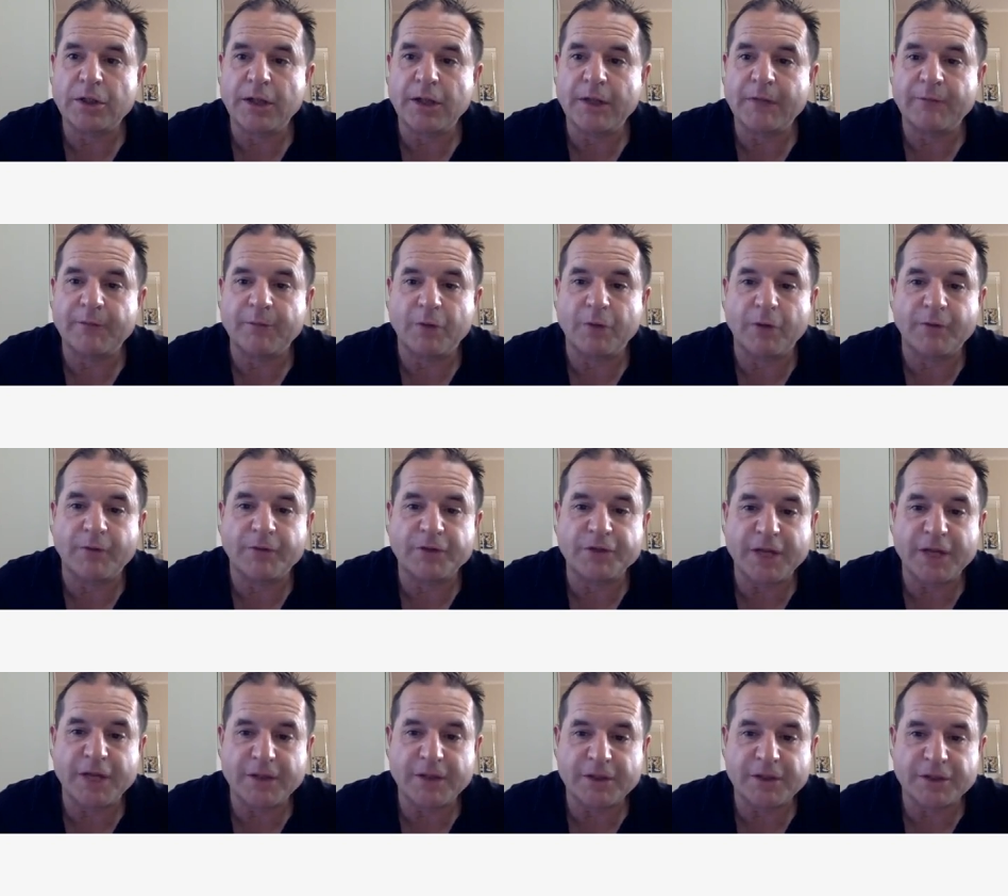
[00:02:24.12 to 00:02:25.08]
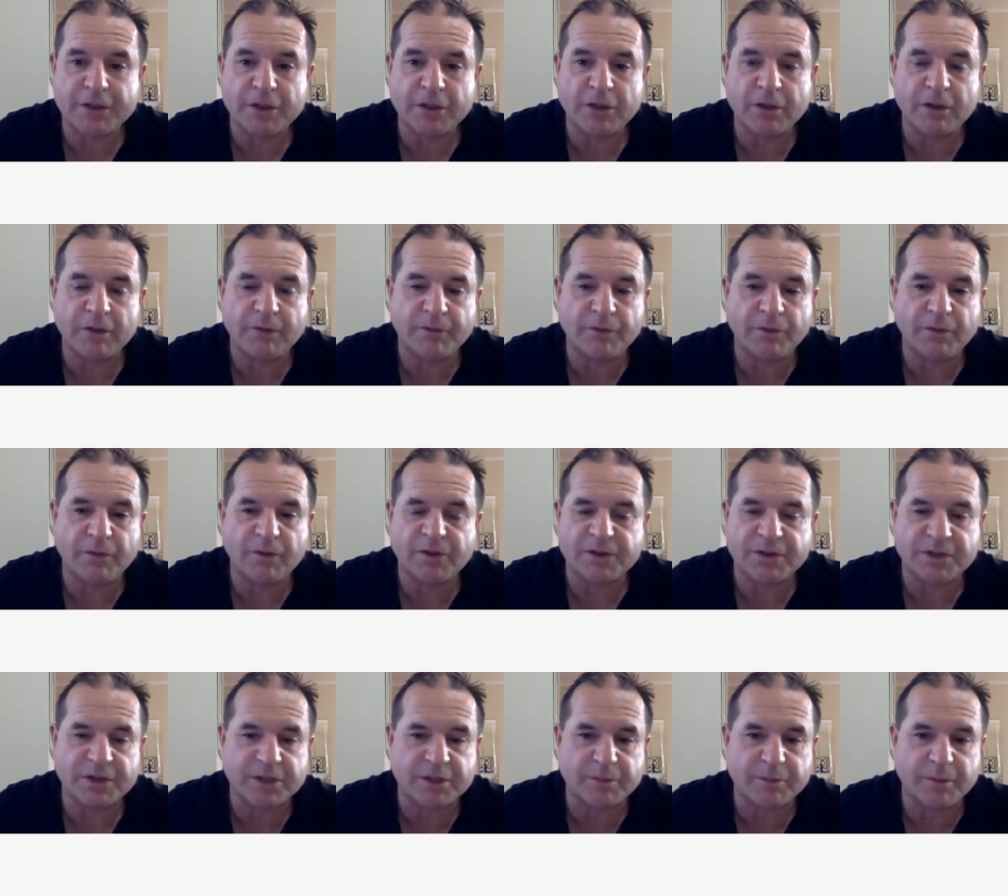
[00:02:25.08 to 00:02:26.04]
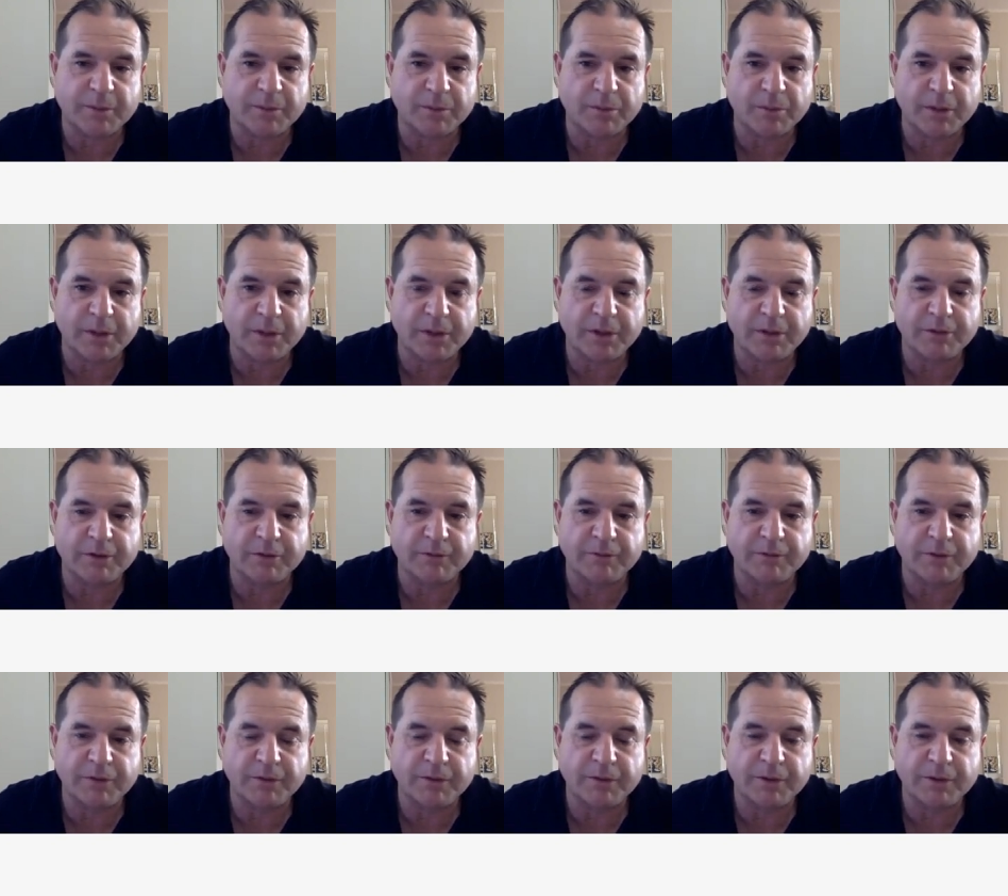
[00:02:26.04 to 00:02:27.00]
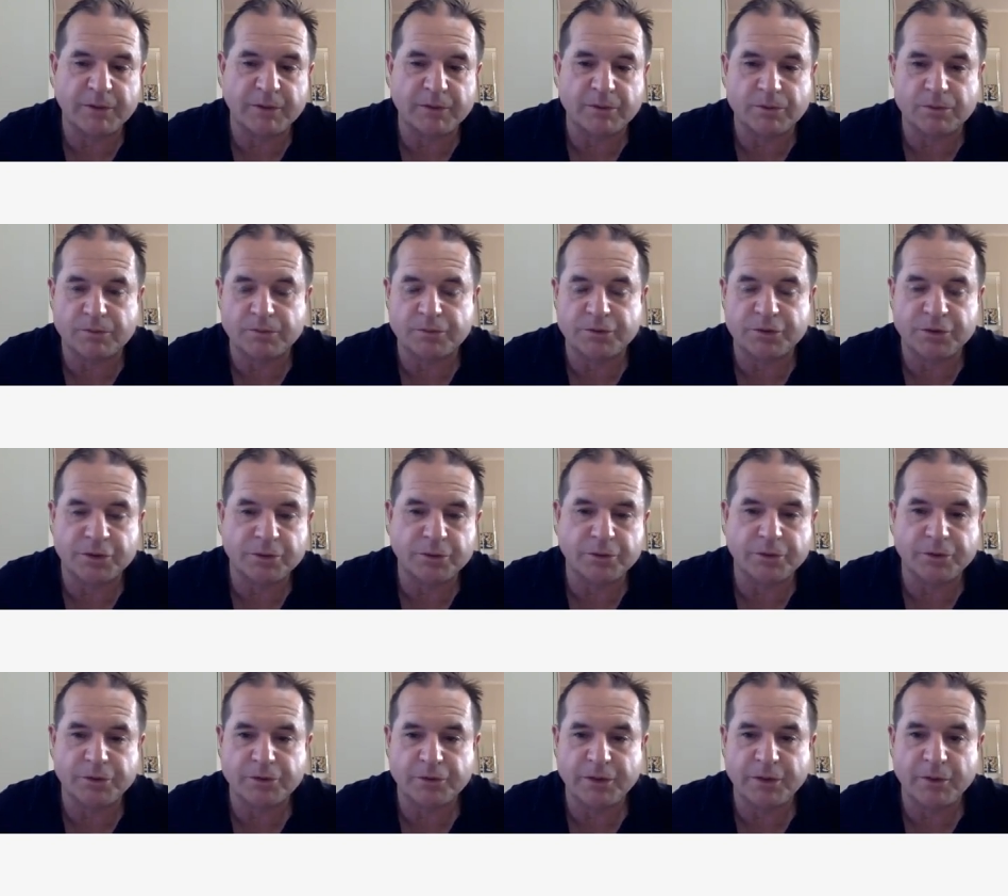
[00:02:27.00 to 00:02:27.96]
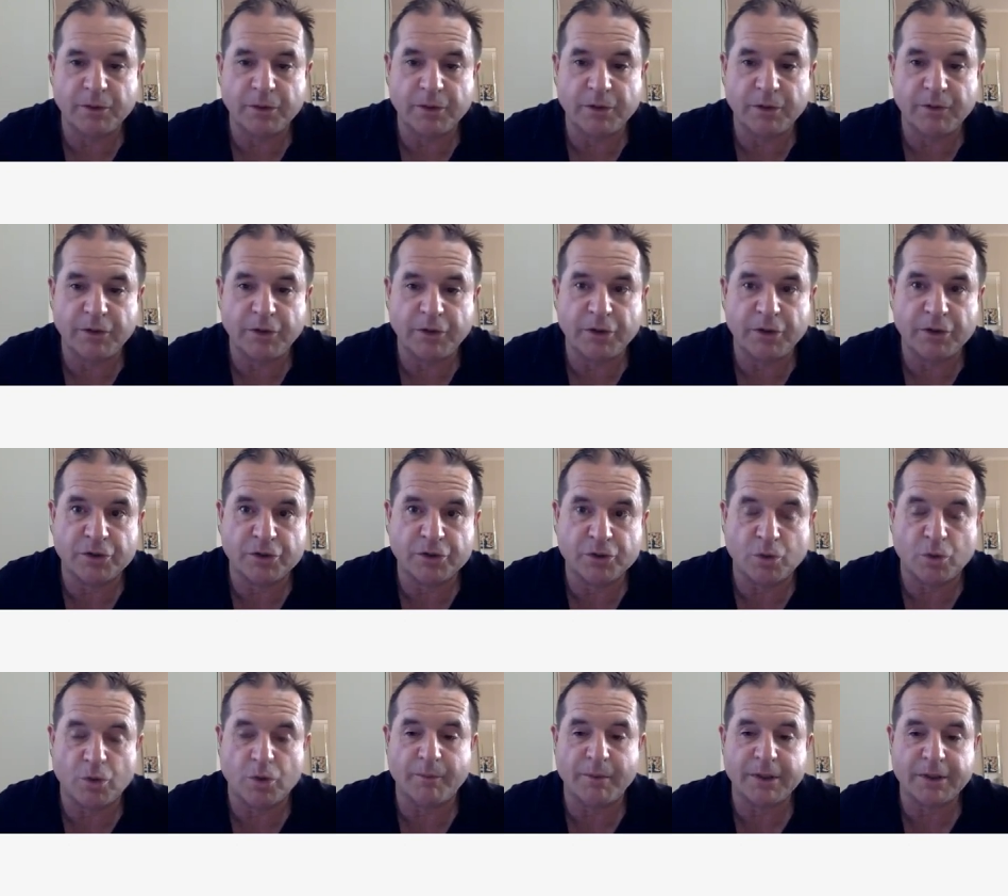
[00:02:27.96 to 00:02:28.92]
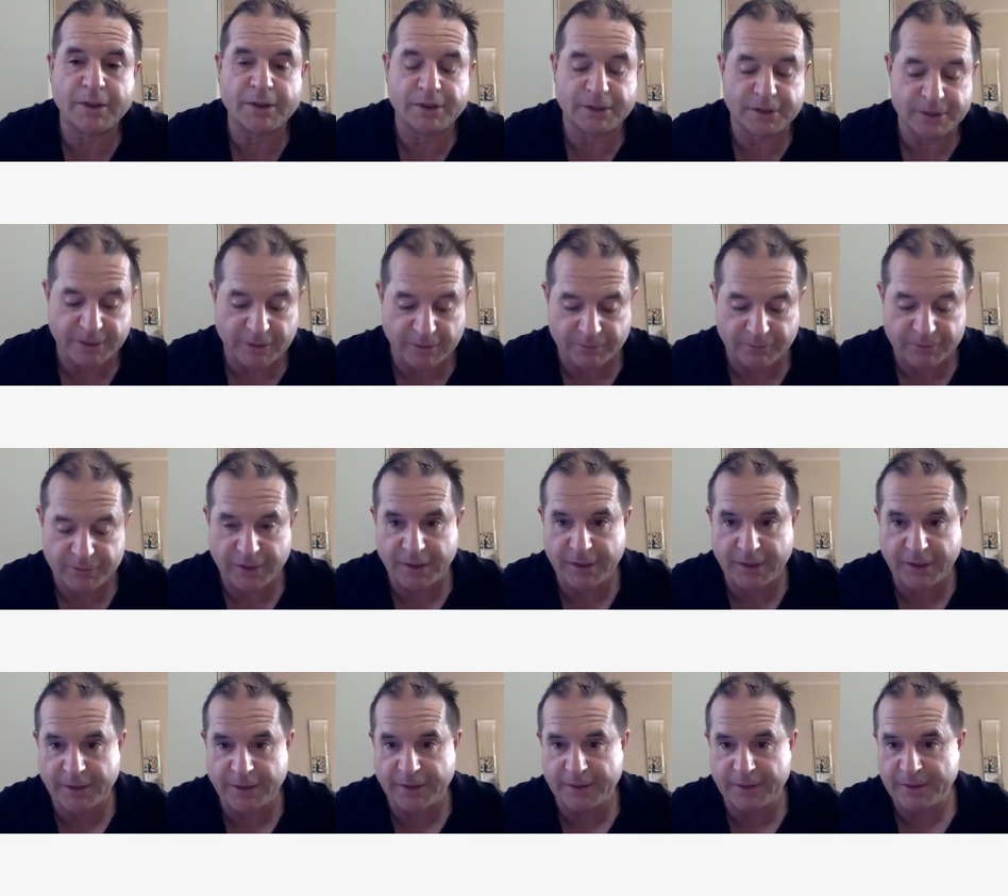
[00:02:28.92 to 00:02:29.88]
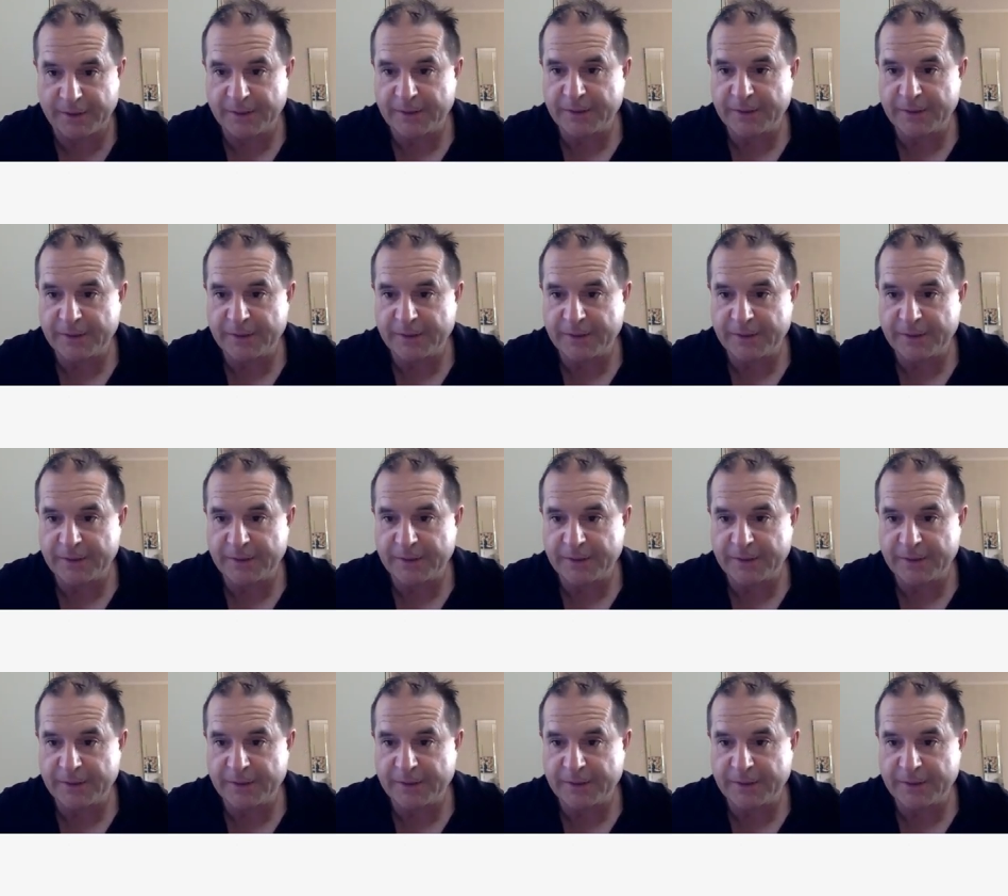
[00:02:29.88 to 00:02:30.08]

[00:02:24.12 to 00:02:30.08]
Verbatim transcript: have a private chat. So if you've got six people here that you're interviewing or two or three, whatever, you can talk amongst yourselves here